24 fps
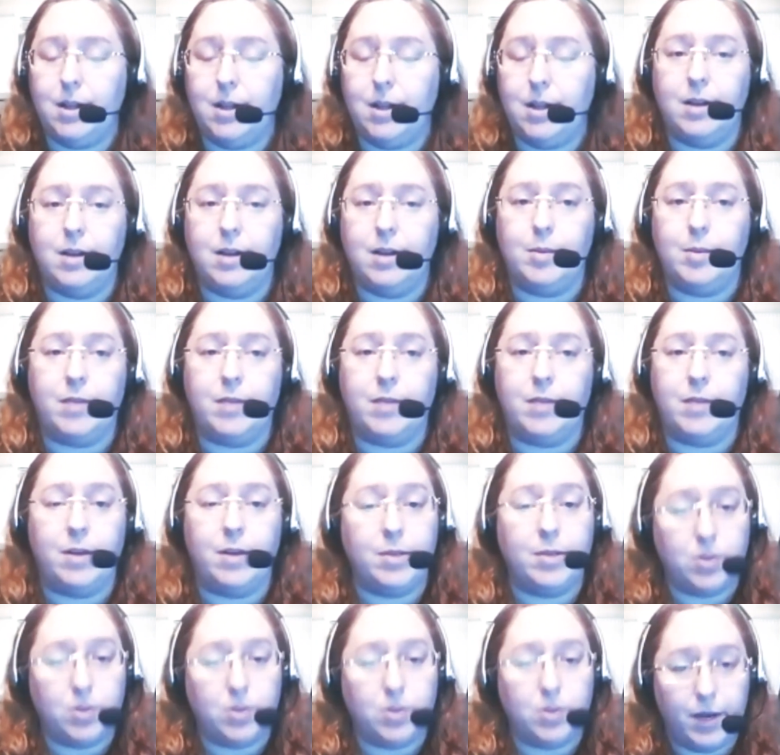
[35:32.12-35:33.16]
They run
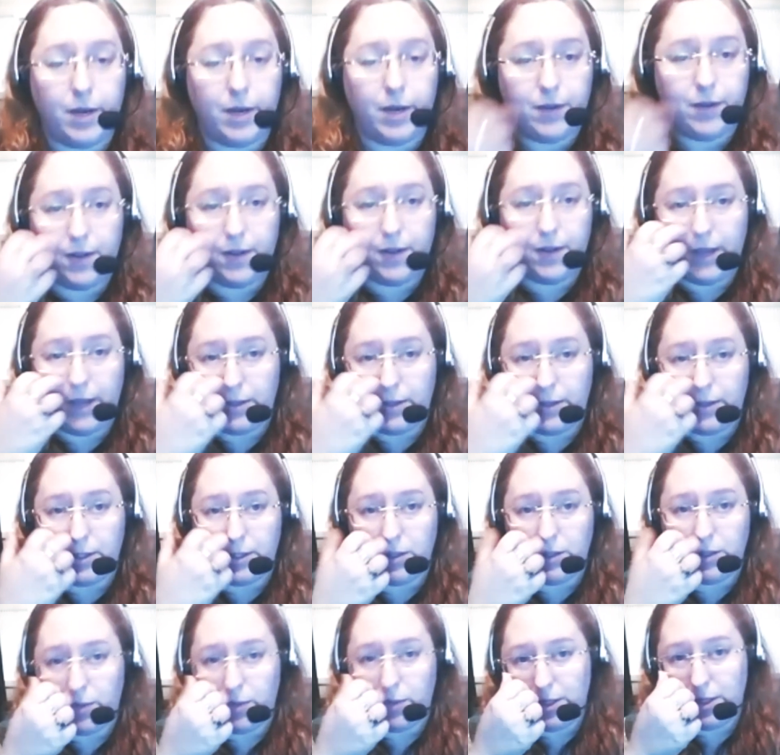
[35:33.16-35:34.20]
about
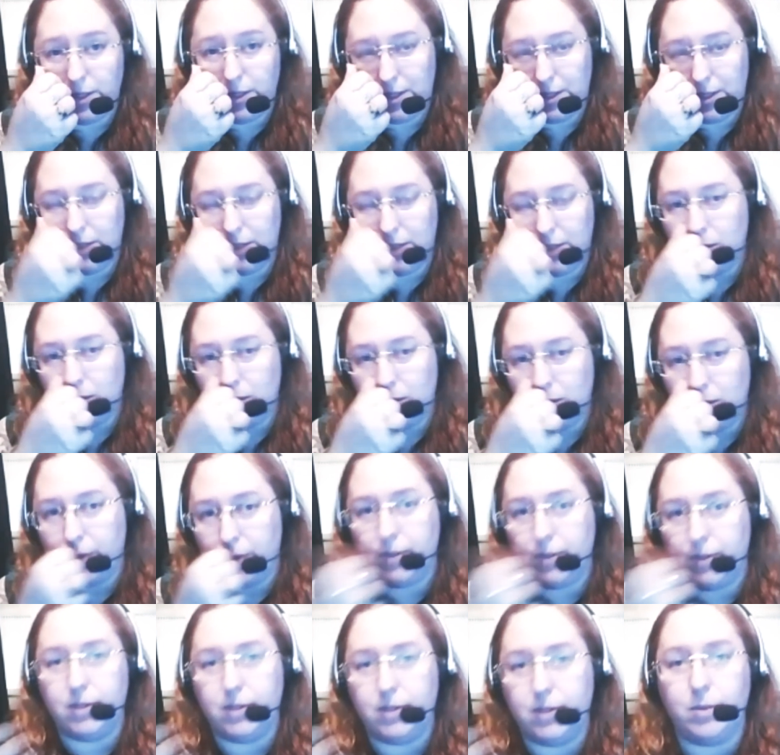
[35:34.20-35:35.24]
25,000, 26,000
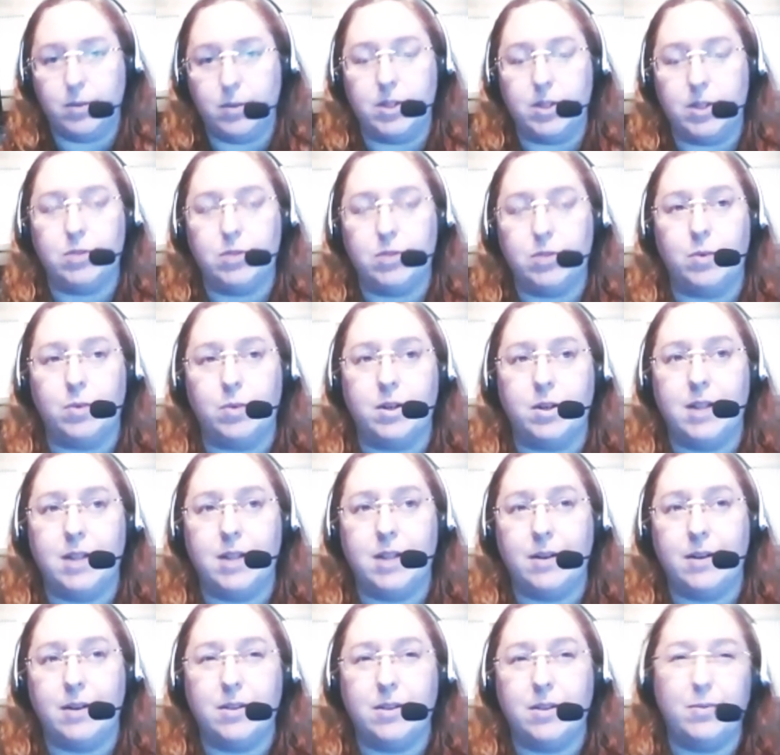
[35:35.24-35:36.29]
words, which works
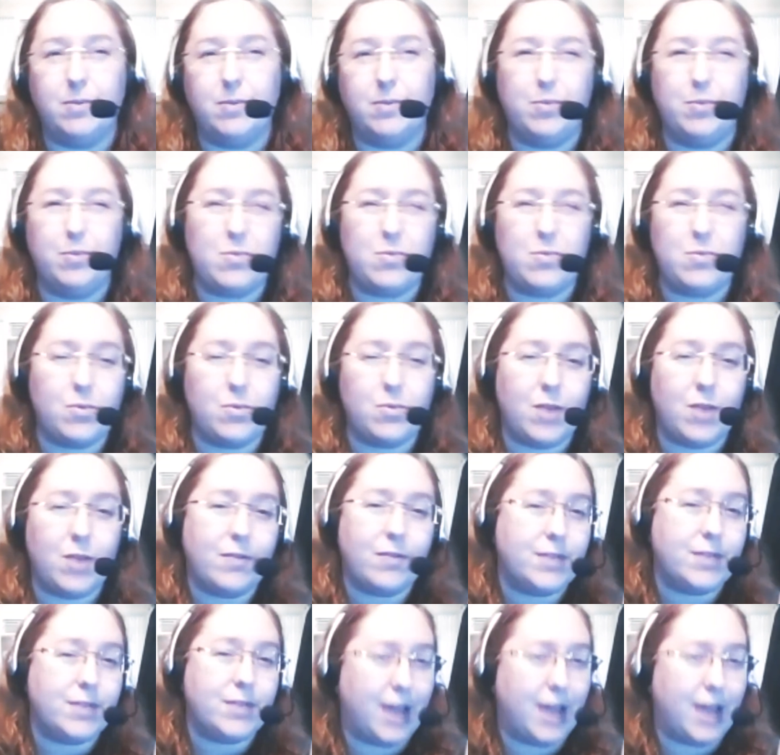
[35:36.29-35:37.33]
out to
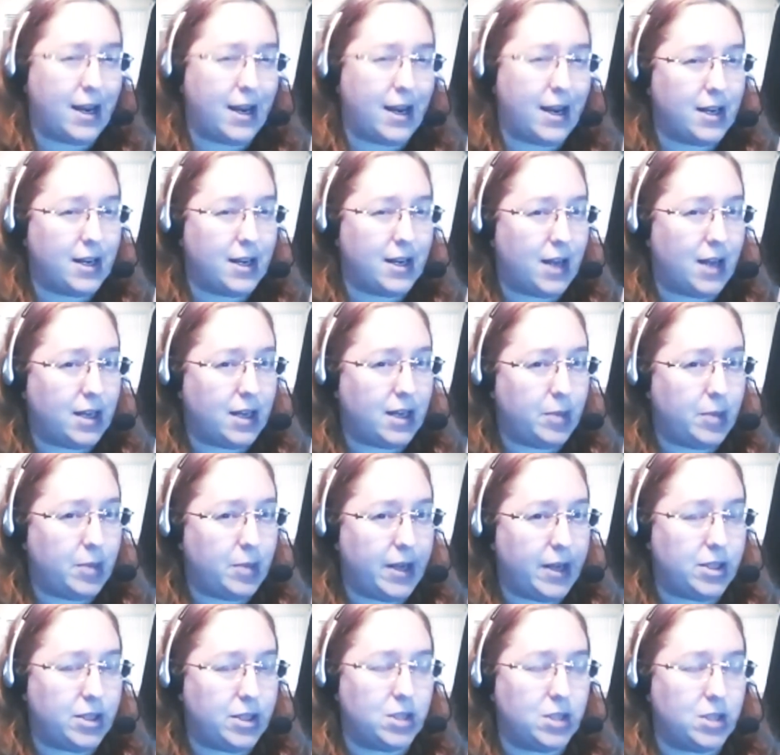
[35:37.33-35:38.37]
roughly 80 to 90
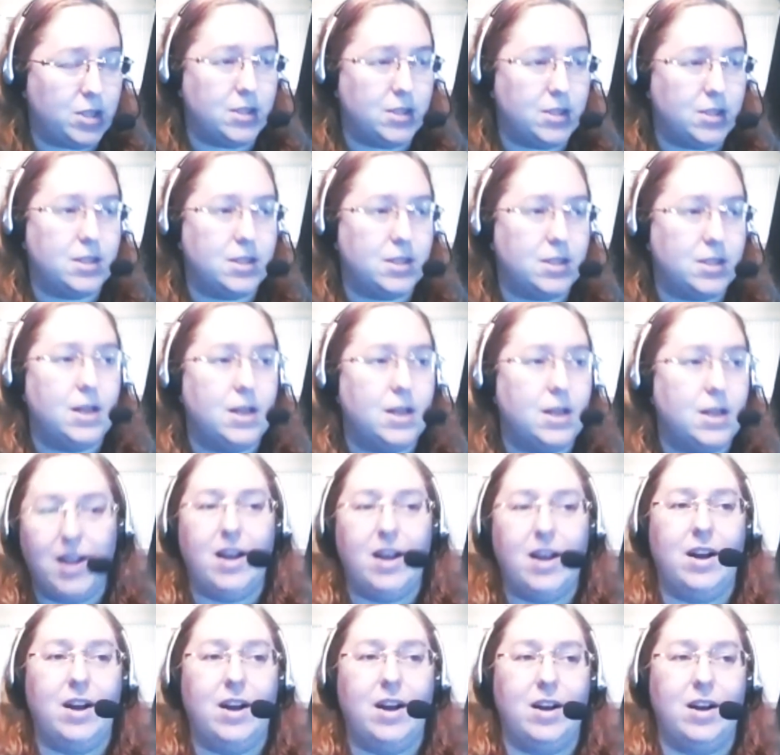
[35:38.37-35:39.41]
pages.
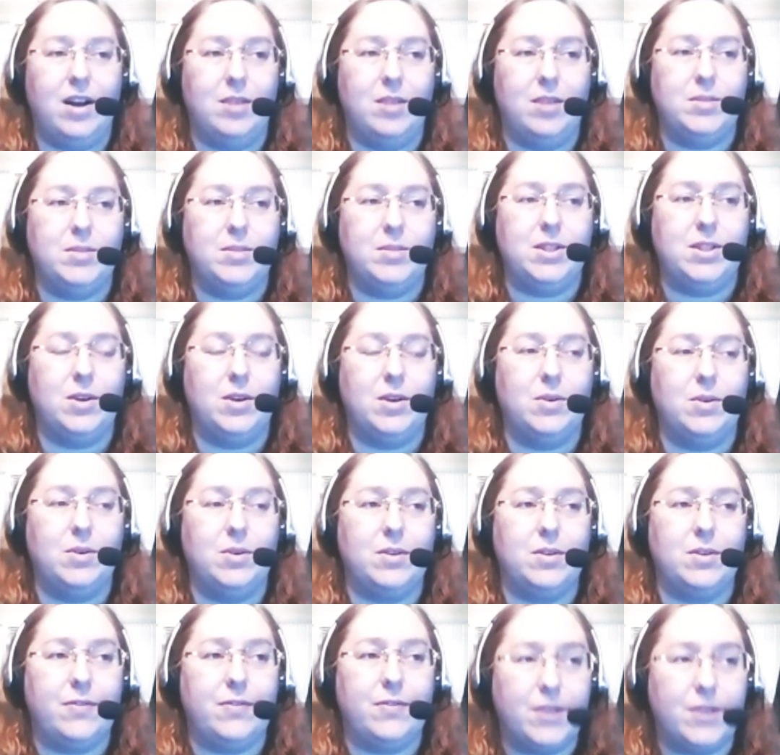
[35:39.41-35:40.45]
So
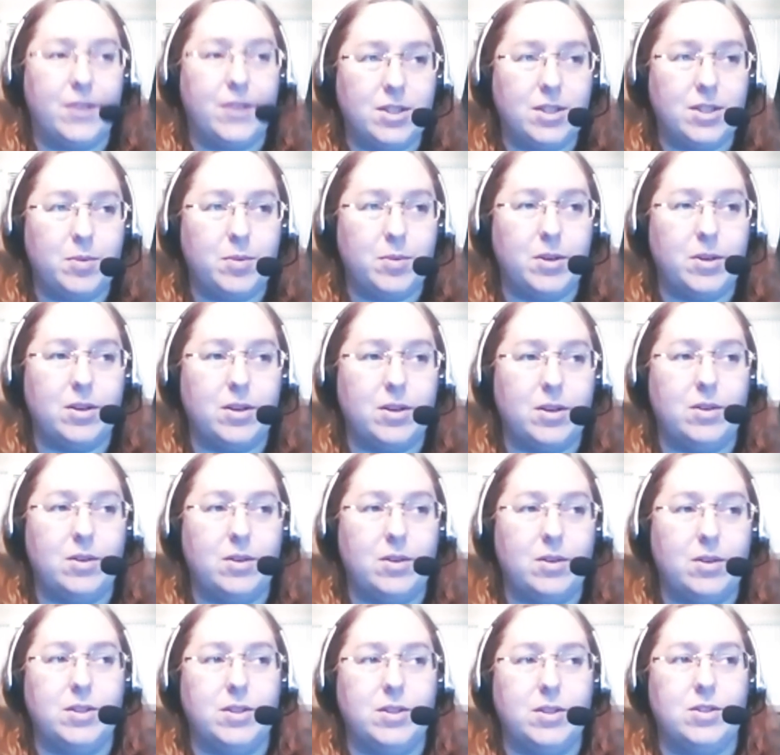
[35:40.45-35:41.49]
the first book
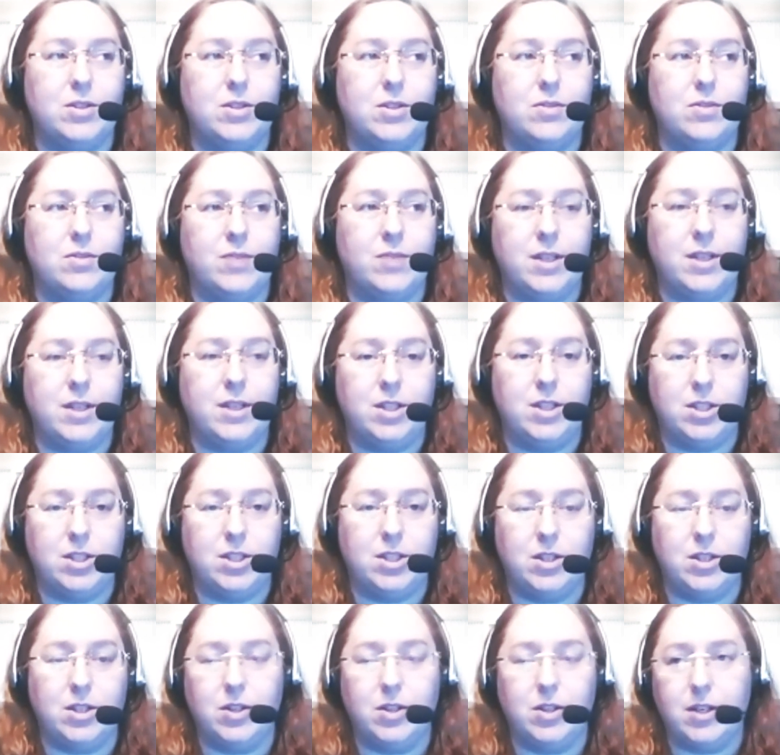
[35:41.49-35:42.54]
was really just
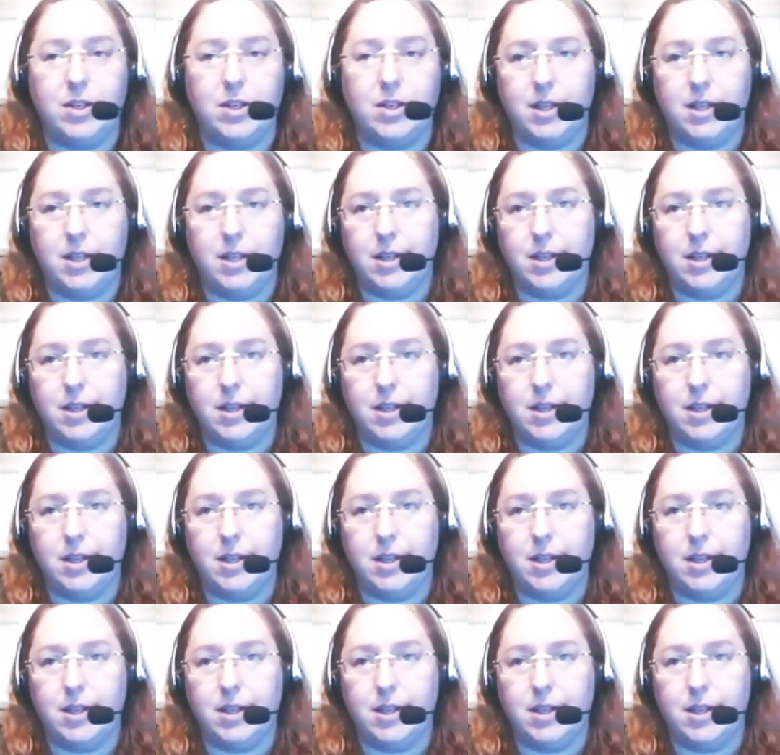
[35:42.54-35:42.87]
a look at